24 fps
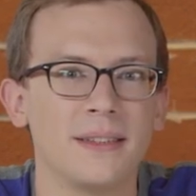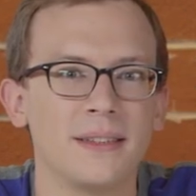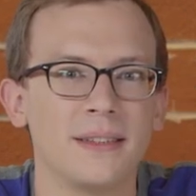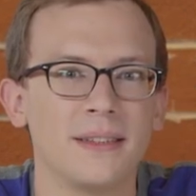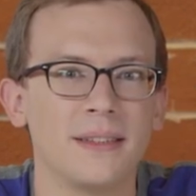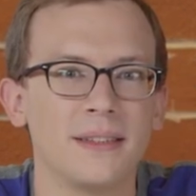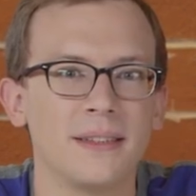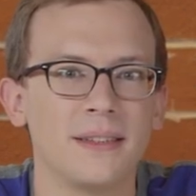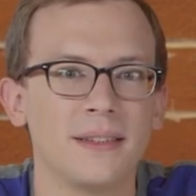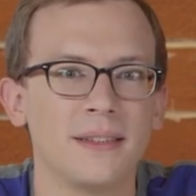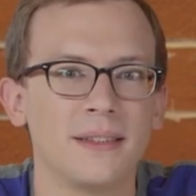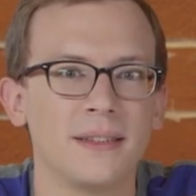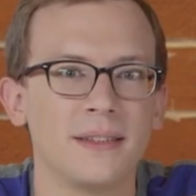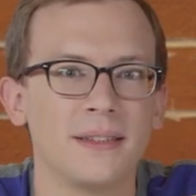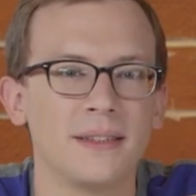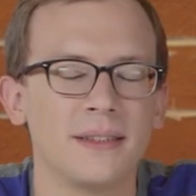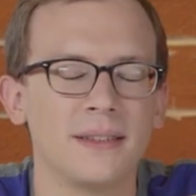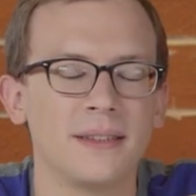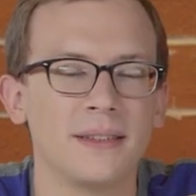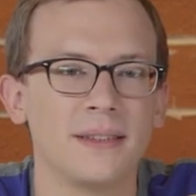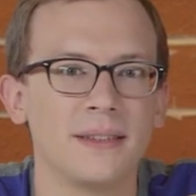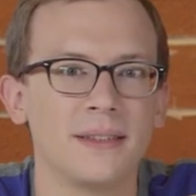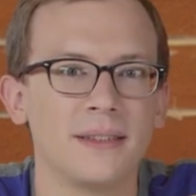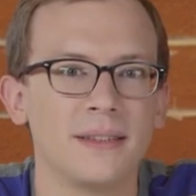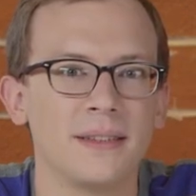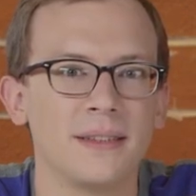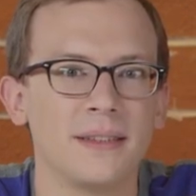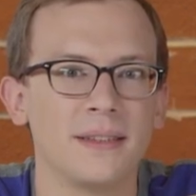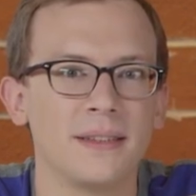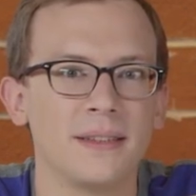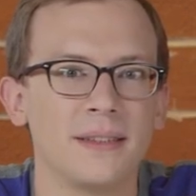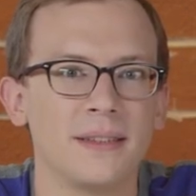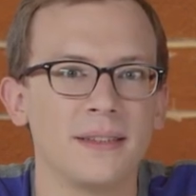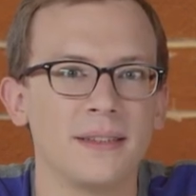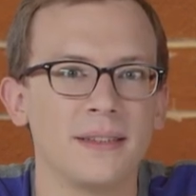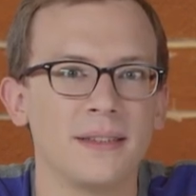
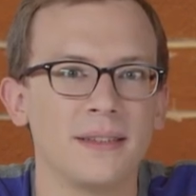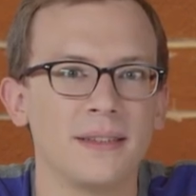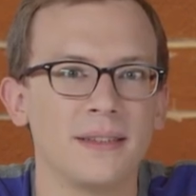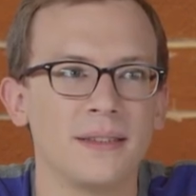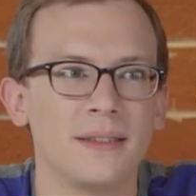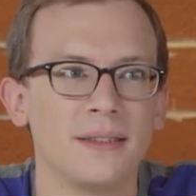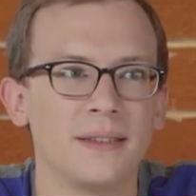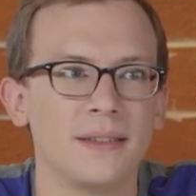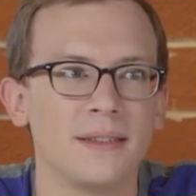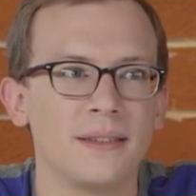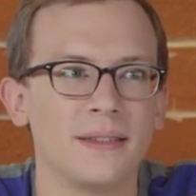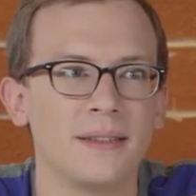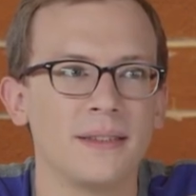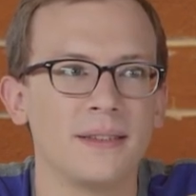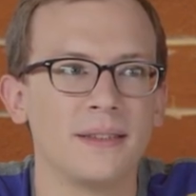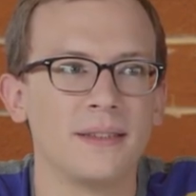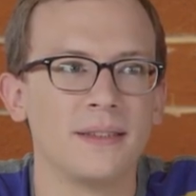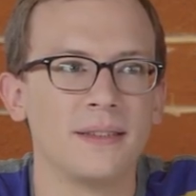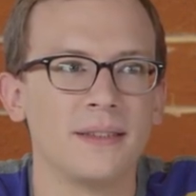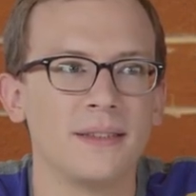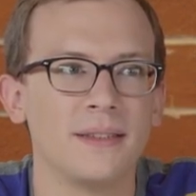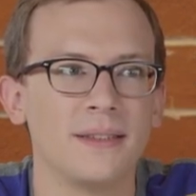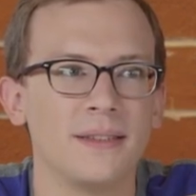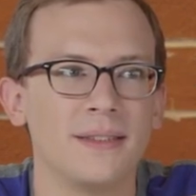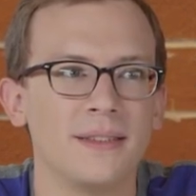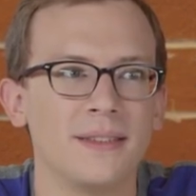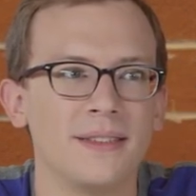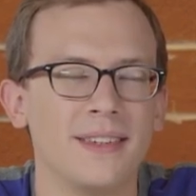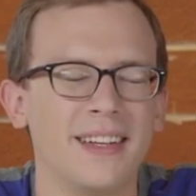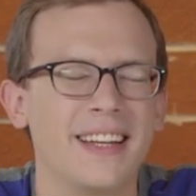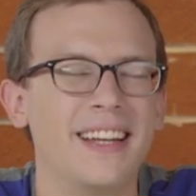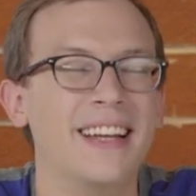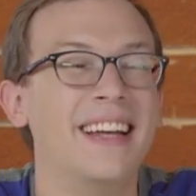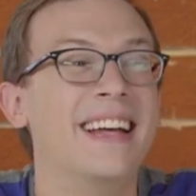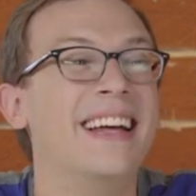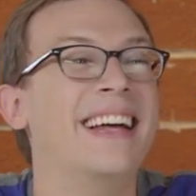
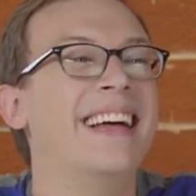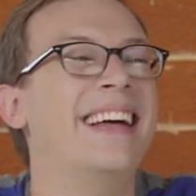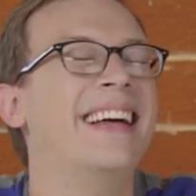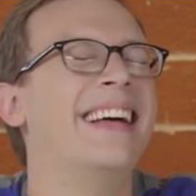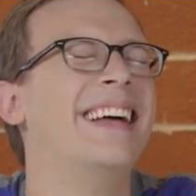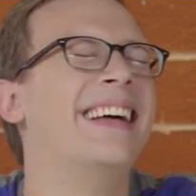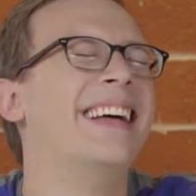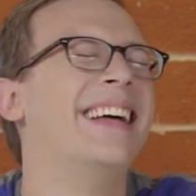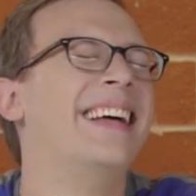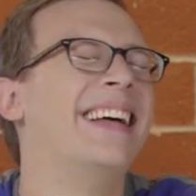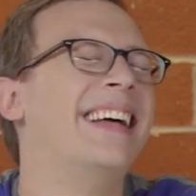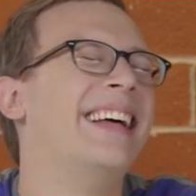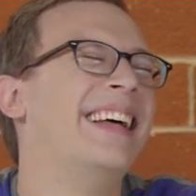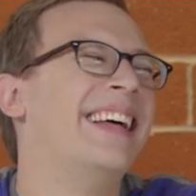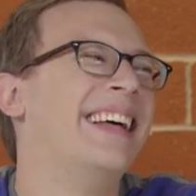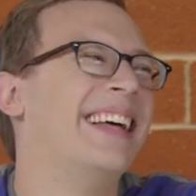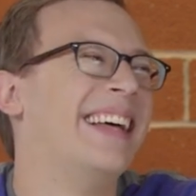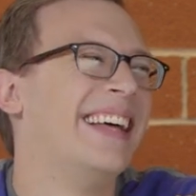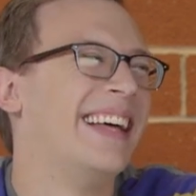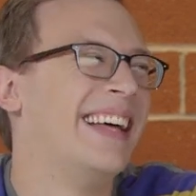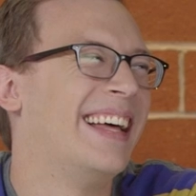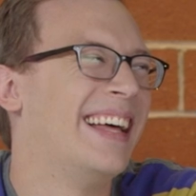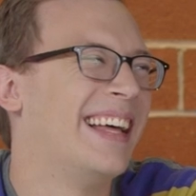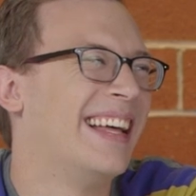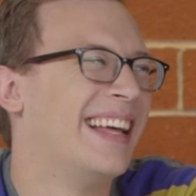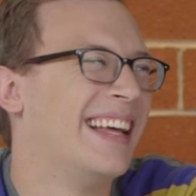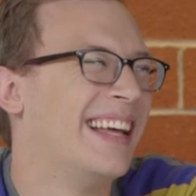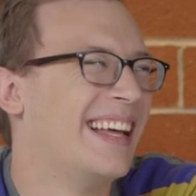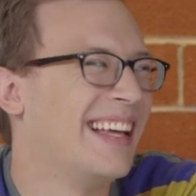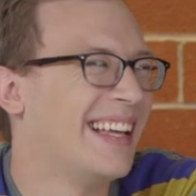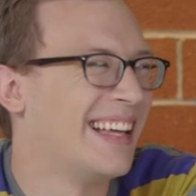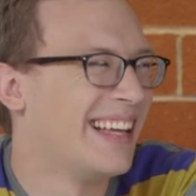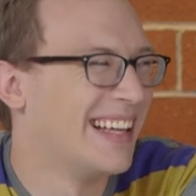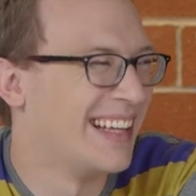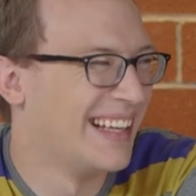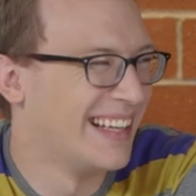
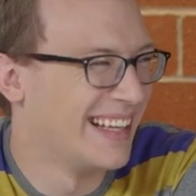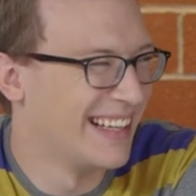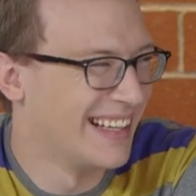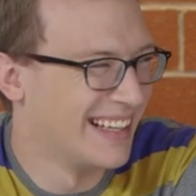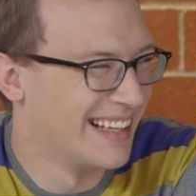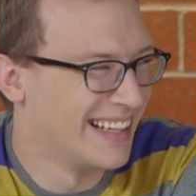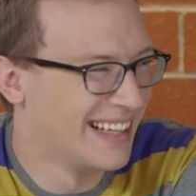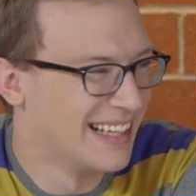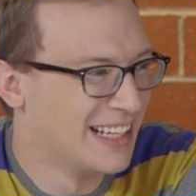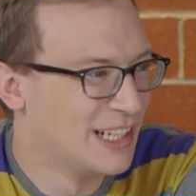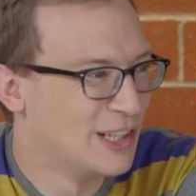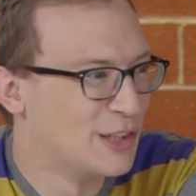(not speaking)